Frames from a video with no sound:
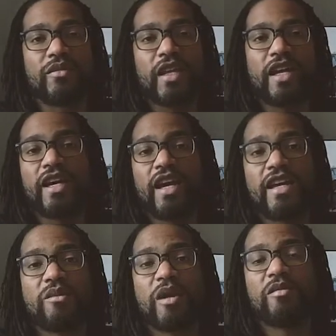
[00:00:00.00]
aka
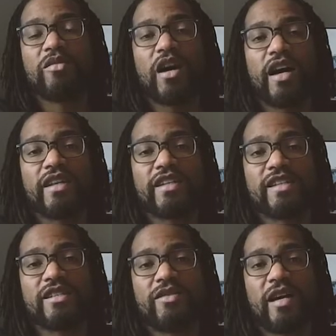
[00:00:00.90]
the man behind
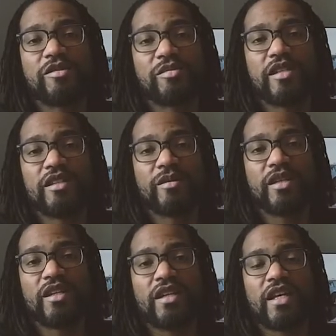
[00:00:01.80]
Issyfab Speed
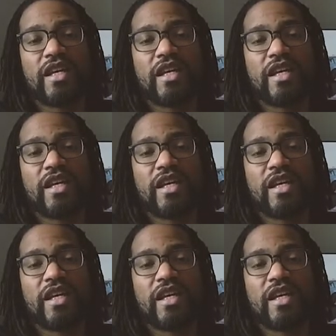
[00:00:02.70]
Limited.